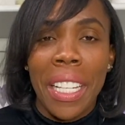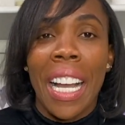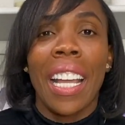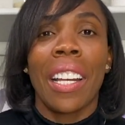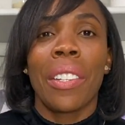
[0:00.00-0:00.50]
I
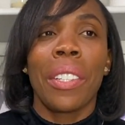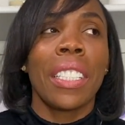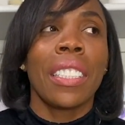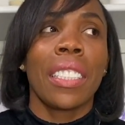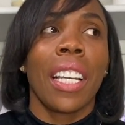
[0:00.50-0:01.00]
had
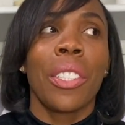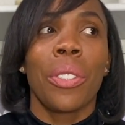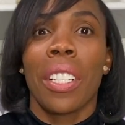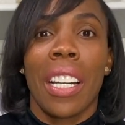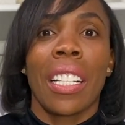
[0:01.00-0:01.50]
already
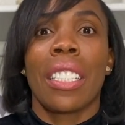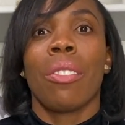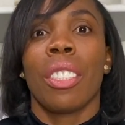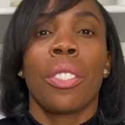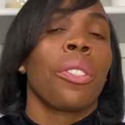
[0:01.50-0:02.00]
scheduled an
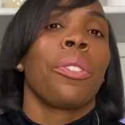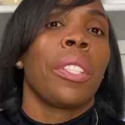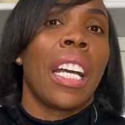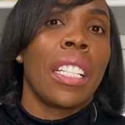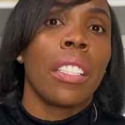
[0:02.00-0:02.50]
activity to do
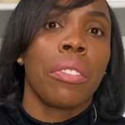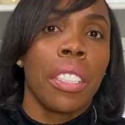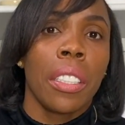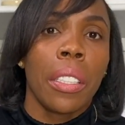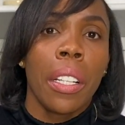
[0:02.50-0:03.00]
that
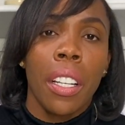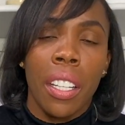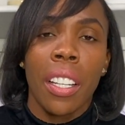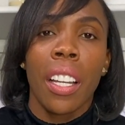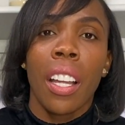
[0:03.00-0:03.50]
evening.
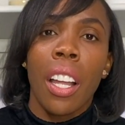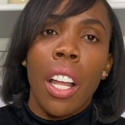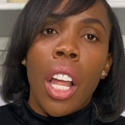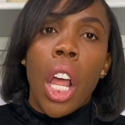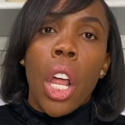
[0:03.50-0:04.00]

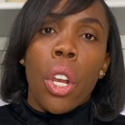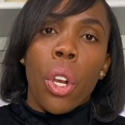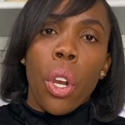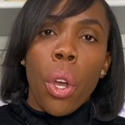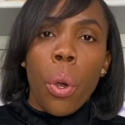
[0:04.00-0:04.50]

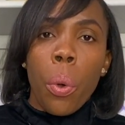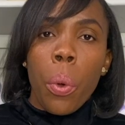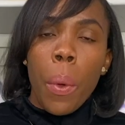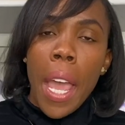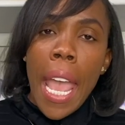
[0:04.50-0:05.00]

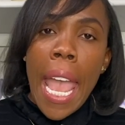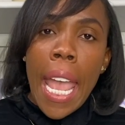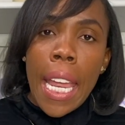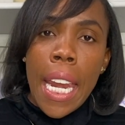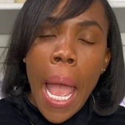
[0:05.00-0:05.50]
Lo
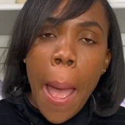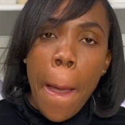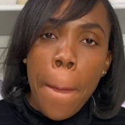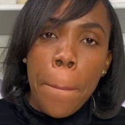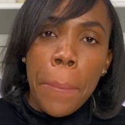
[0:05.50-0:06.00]
and
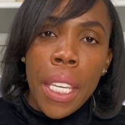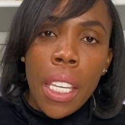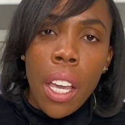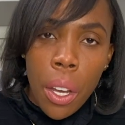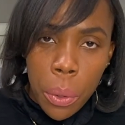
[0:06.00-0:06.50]

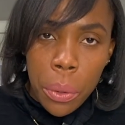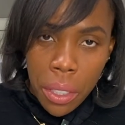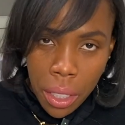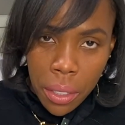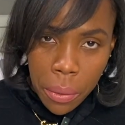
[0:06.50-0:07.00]

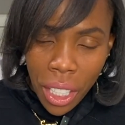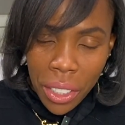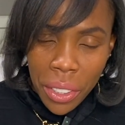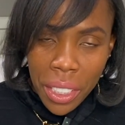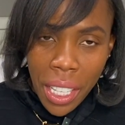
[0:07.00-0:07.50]
behold,
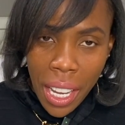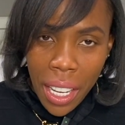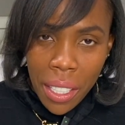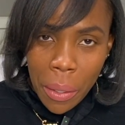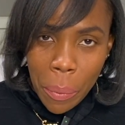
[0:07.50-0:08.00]
doctor
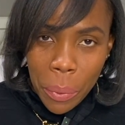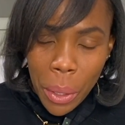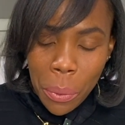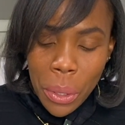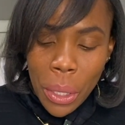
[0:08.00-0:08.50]
said
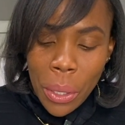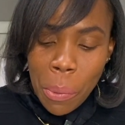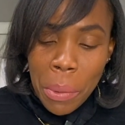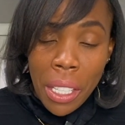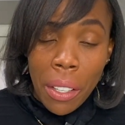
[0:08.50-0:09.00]
it was going to
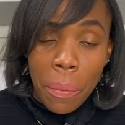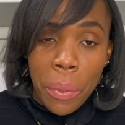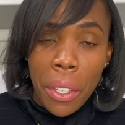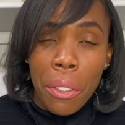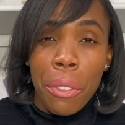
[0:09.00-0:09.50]
be
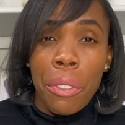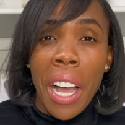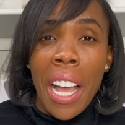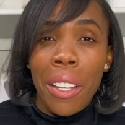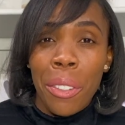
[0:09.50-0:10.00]

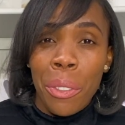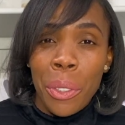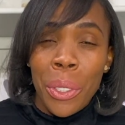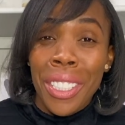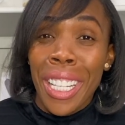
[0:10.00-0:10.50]
5
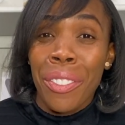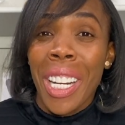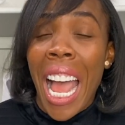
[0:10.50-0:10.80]
to 7